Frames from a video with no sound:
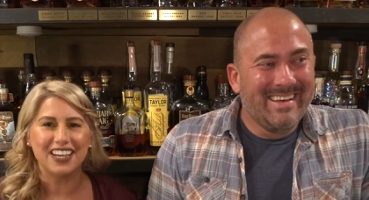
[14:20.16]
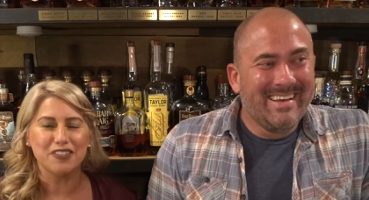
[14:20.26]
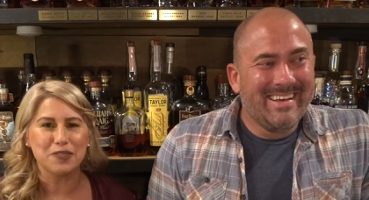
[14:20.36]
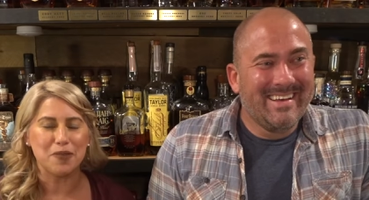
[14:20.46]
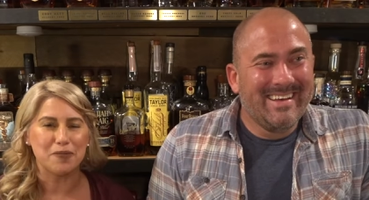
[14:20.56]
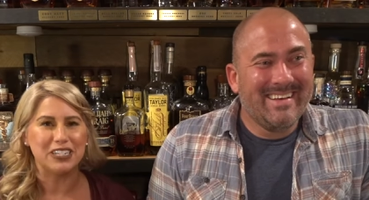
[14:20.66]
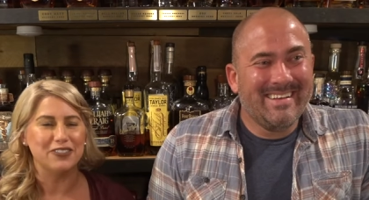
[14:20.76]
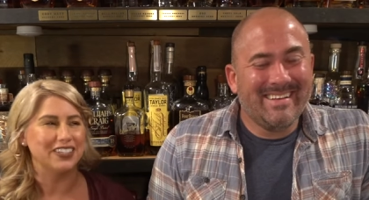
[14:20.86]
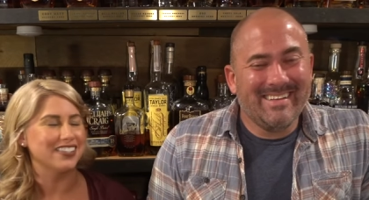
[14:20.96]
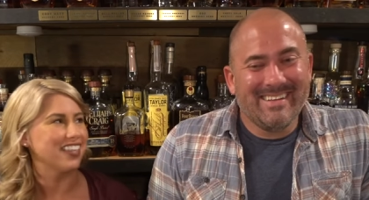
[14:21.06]
Speaker 1: David's made me do
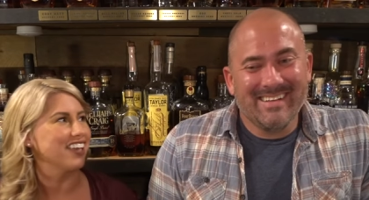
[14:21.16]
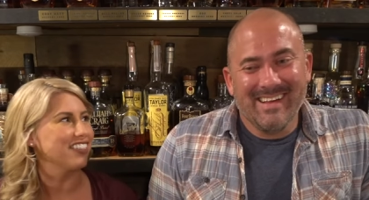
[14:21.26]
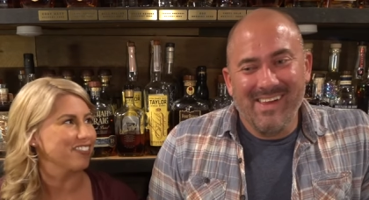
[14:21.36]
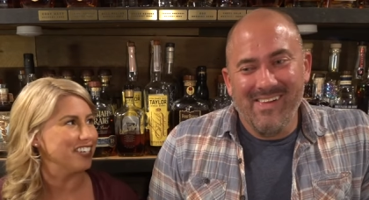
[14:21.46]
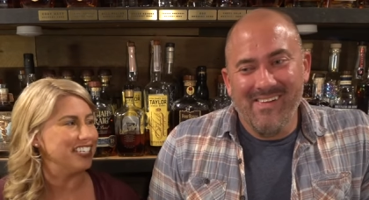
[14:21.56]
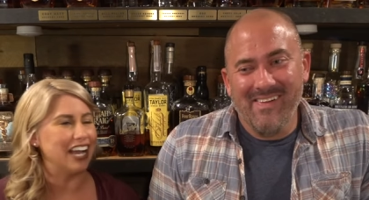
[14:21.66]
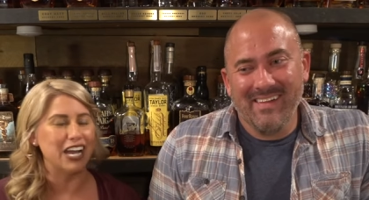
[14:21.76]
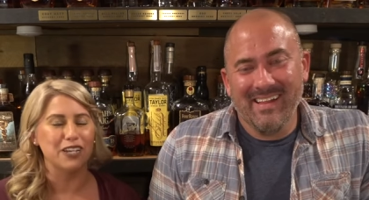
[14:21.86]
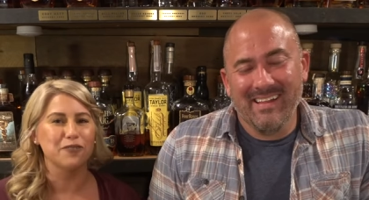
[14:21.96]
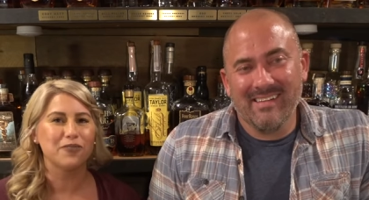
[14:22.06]
this like three
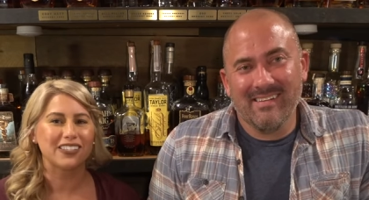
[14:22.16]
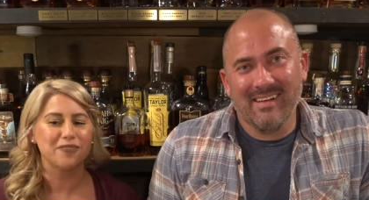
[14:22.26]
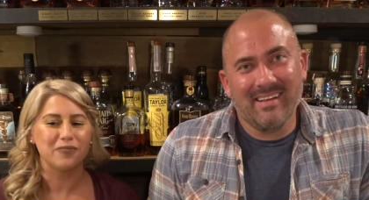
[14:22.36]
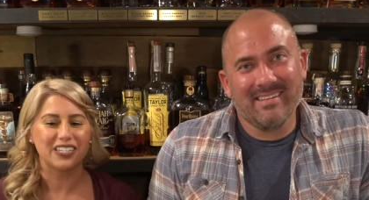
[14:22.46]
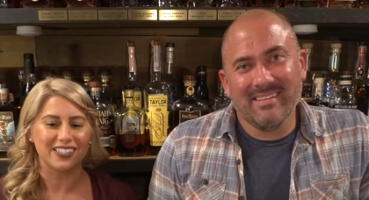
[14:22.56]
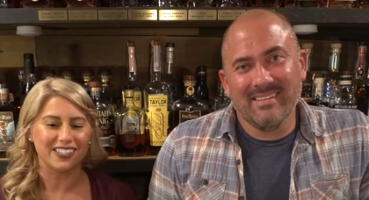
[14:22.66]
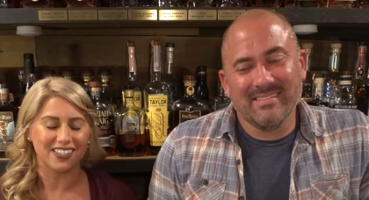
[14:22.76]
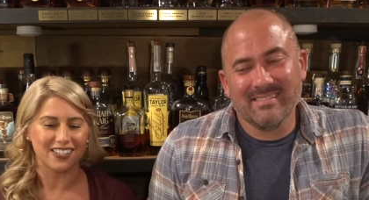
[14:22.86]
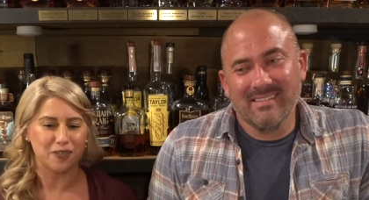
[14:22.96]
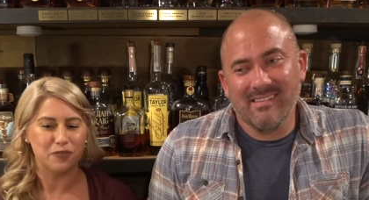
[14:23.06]
times because he says
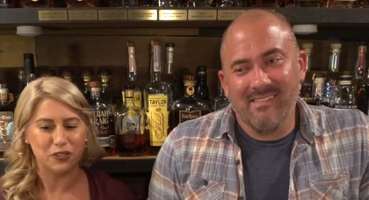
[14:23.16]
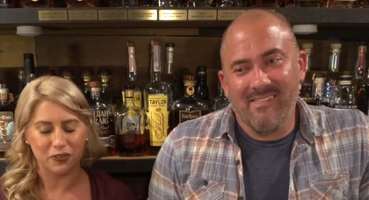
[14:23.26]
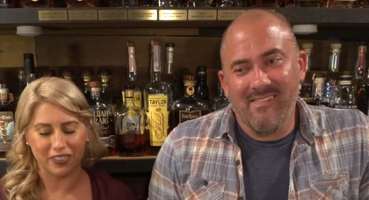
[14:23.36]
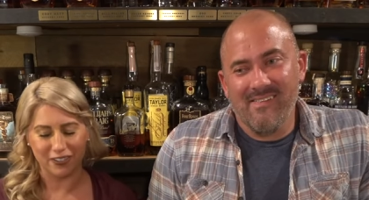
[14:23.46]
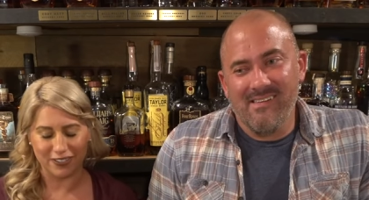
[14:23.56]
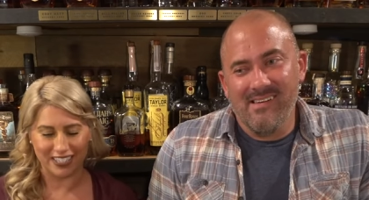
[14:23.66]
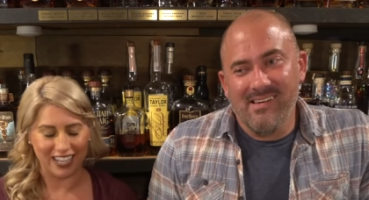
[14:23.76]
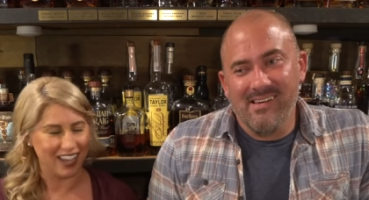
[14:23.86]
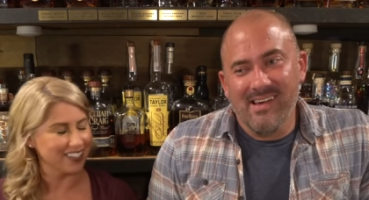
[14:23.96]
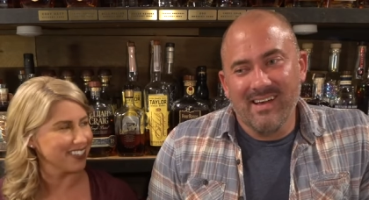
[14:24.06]
I'm too
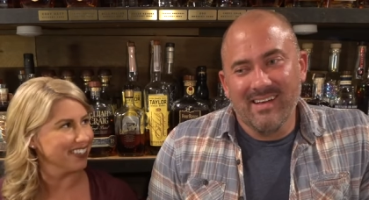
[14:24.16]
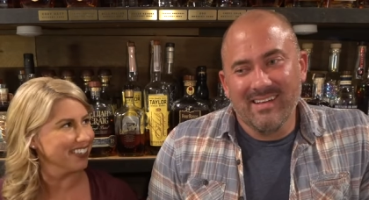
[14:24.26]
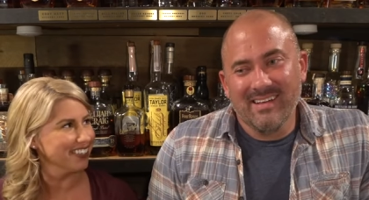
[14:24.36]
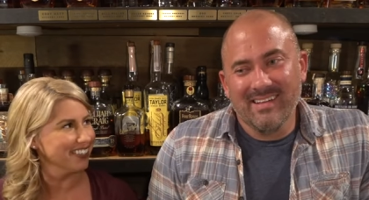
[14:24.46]
enthusiastic.